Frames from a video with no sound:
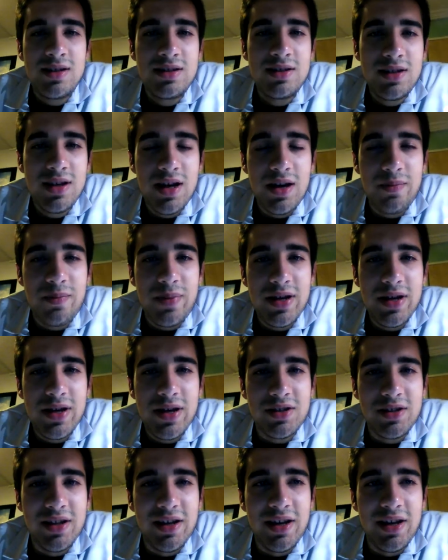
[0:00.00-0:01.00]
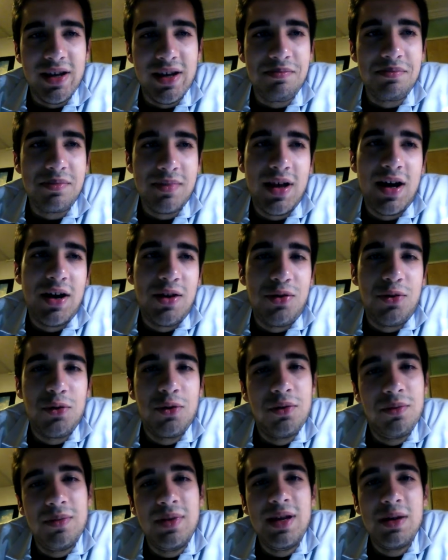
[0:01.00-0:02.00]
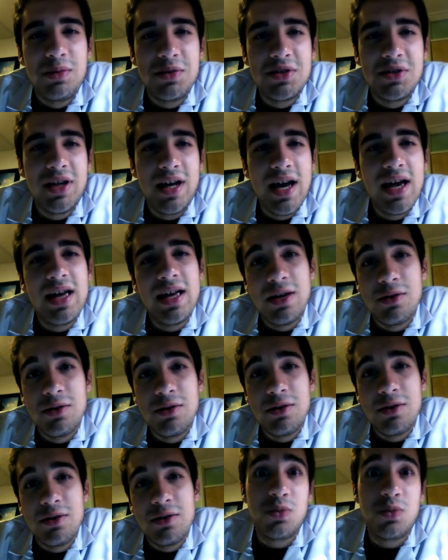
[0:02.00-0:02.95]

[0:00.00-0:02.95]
So yeah, basically, I thought he wasn't gay, he was just